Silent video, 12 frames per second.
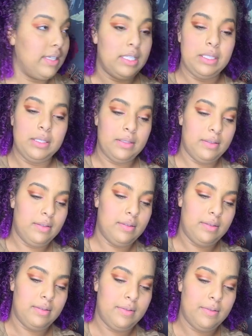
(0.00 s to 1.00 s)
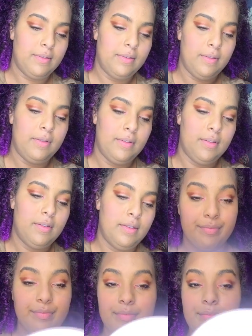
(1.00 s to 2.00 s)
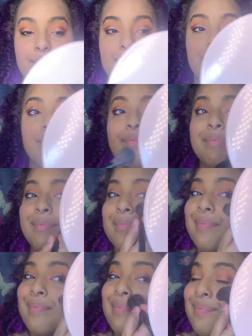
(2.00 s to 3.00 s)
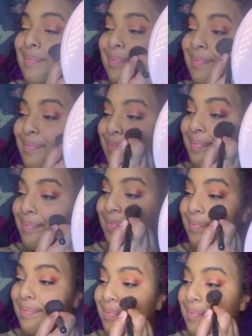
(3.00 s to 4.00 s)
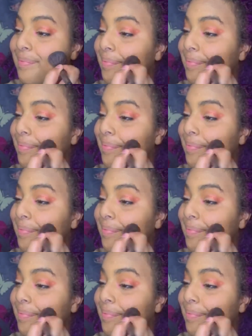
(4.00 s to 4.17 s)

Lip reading: (no one is talking)